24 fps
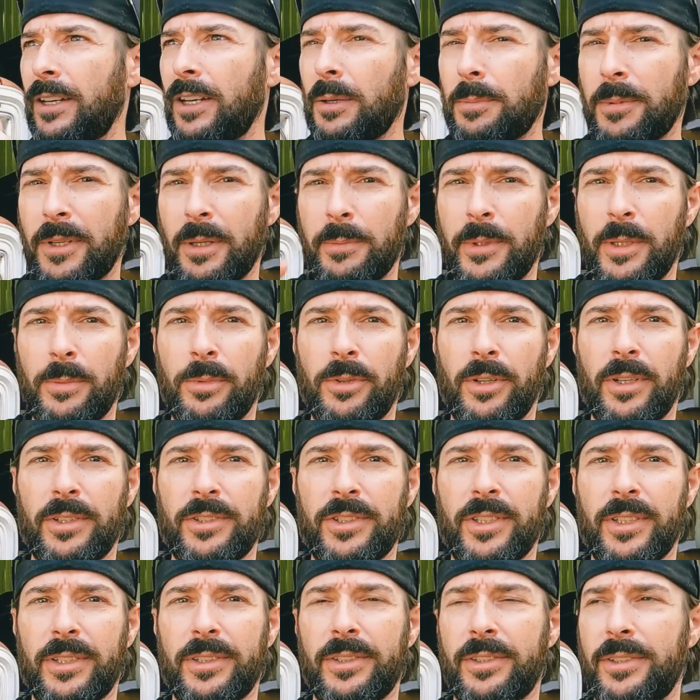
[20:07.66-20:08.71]
Upcoming
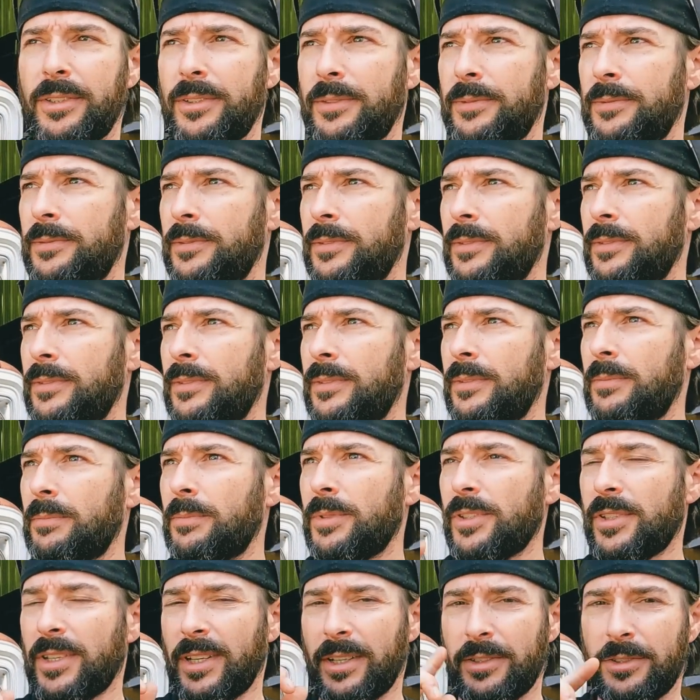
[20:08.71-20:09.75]
projects,
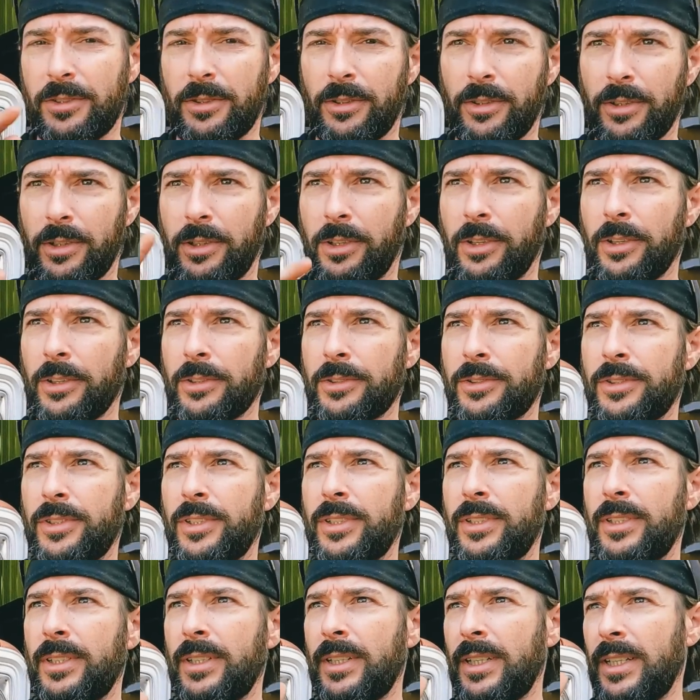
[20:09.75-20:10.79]
besides all the
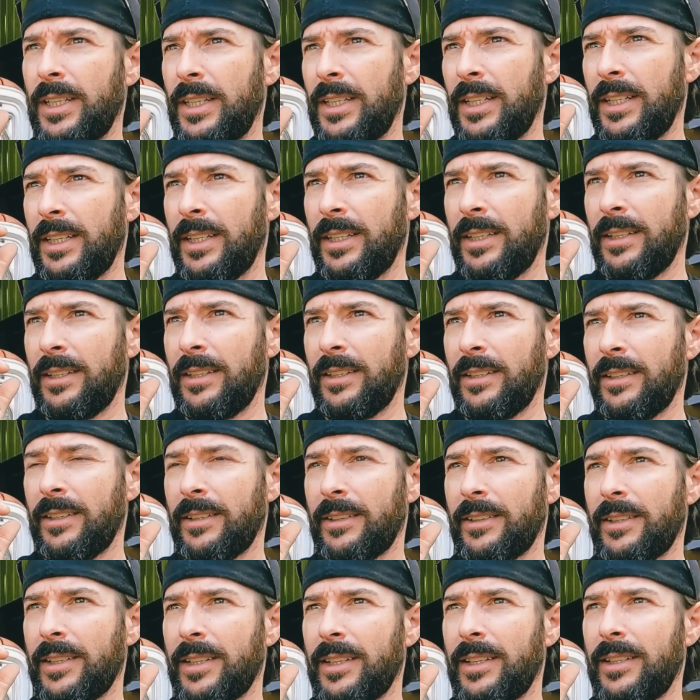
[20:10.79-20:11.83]
cars.
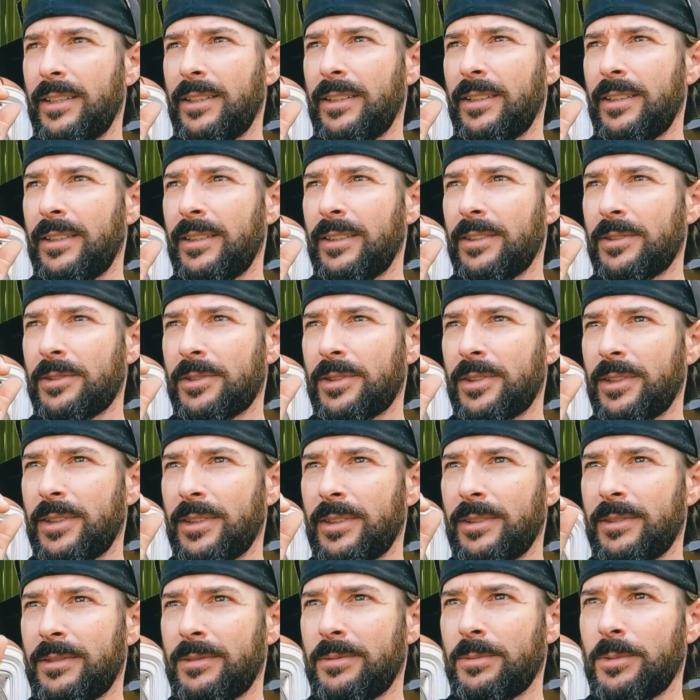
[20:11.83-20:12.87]
There's
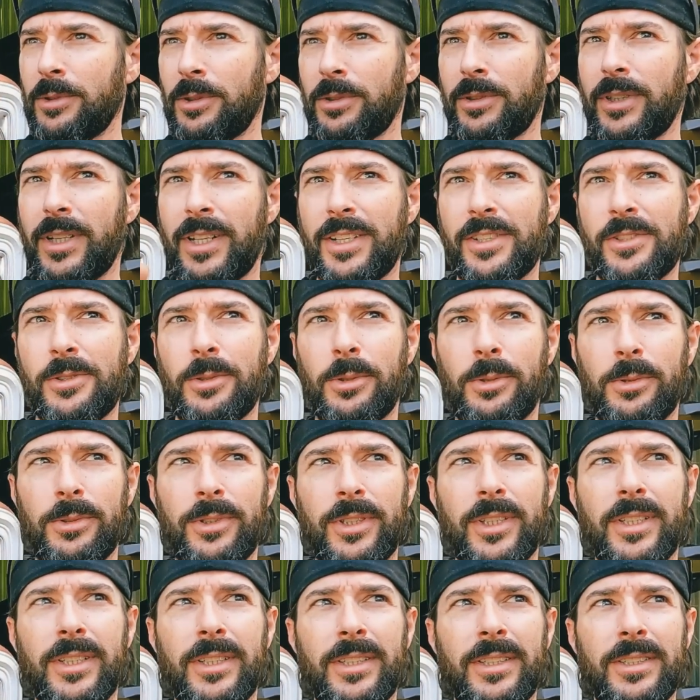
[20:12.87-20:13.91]
a real nice
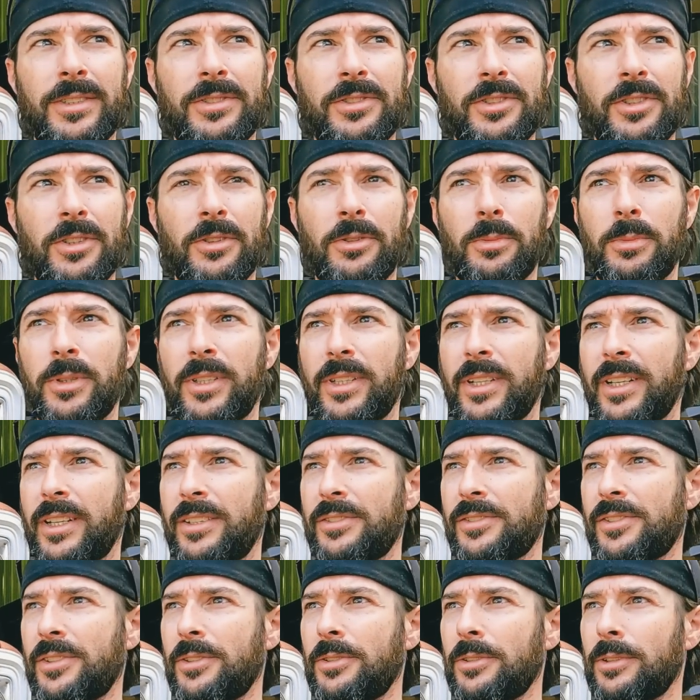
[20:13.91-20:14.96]
old gentleman I
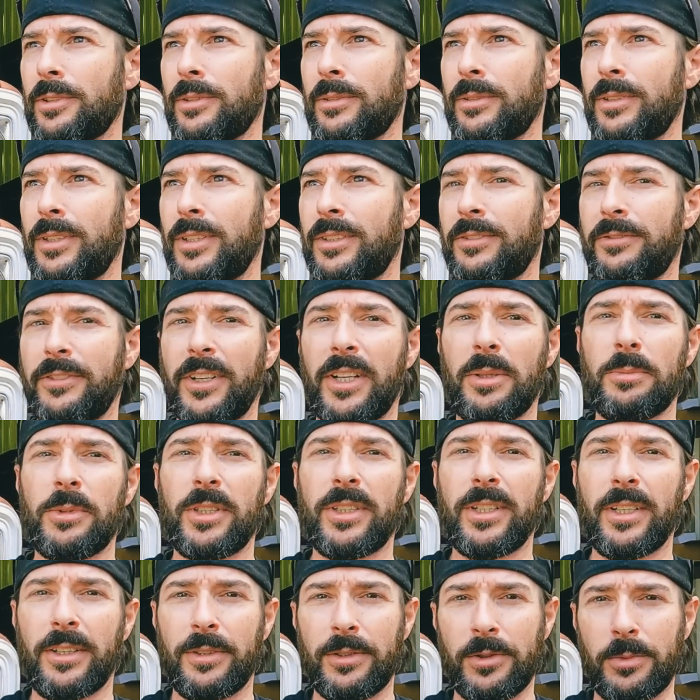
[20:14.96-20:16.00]
consider
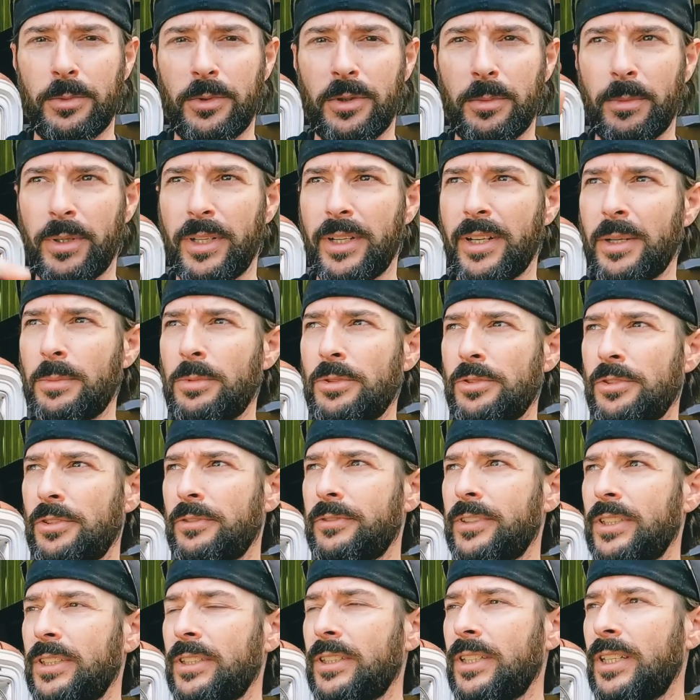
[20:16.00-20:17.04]
family now. He's one of my neighbors
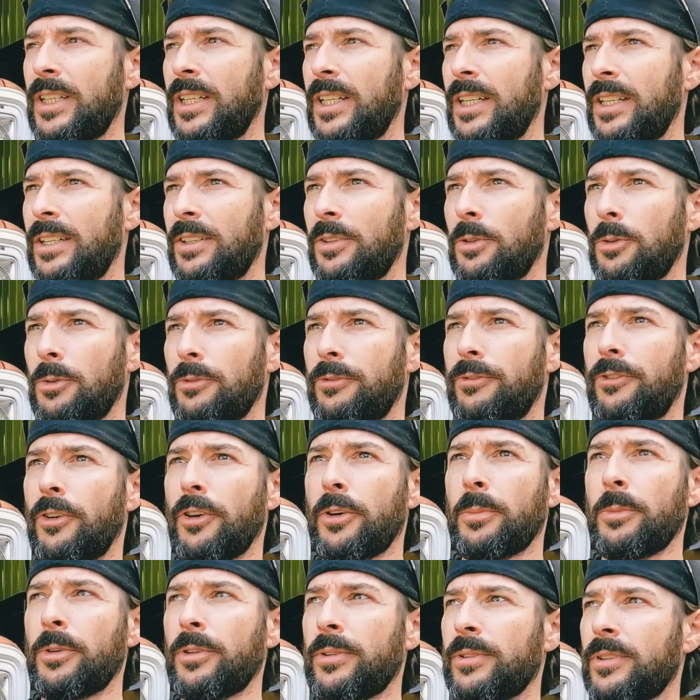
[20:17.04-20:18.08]
over here. Old
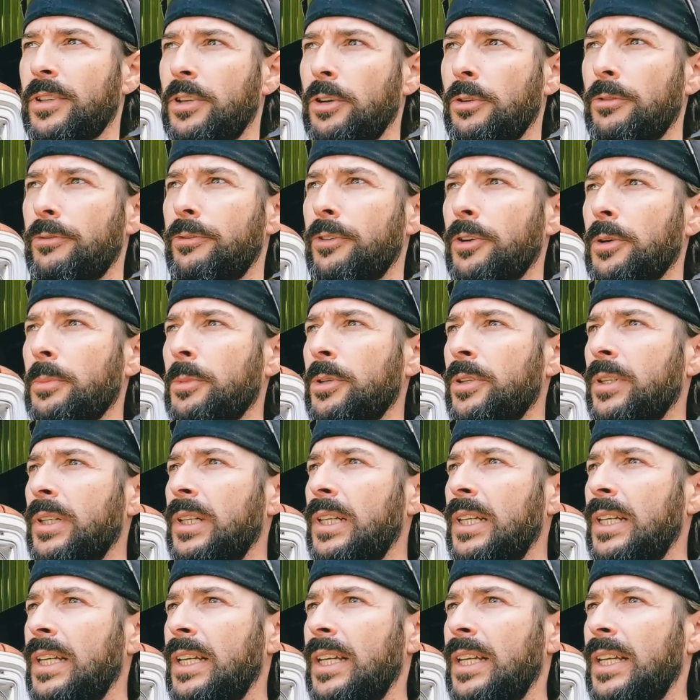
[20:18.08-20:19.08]
farmer, goat farmer.